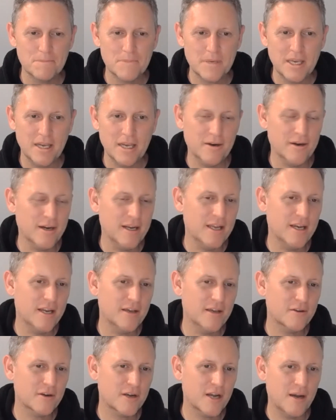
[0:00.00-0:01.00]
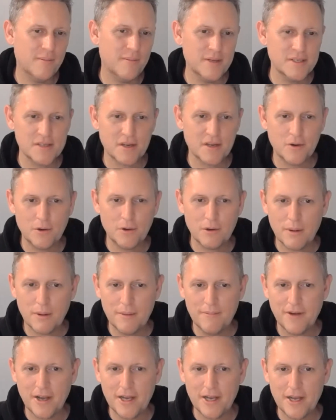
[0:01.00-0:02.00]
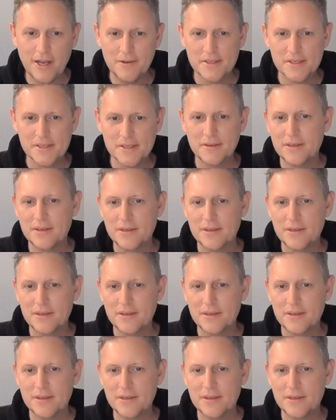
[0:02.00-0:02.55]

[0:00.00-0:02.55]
Carrie, any other comments on Core Web Vitals?